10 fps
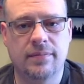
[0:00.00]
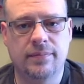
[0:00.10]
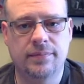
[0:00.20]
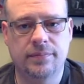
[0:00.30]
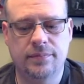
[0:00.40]

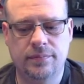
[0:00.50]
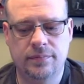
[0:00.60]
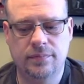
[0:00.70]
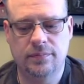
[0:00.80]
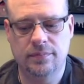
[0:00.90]

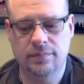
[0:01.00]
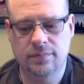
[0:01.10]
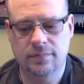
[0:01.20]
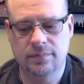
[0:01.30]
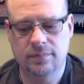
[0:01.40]

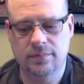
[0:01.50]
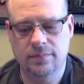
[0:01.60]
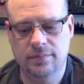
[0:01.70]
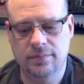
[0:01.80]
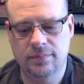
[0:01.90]

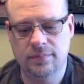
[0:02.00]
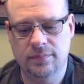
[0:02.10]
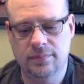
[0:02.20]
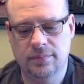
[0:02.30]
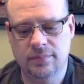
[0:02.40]

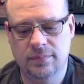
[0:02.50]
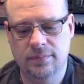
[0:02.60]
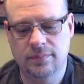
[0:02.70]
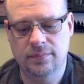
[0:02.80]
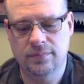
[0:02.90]

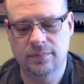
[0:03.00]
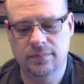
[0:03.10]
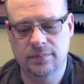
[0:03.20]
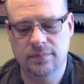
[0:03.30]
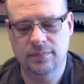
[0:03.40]

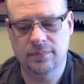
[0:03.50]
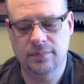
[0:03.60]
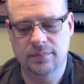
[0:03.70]
(silence)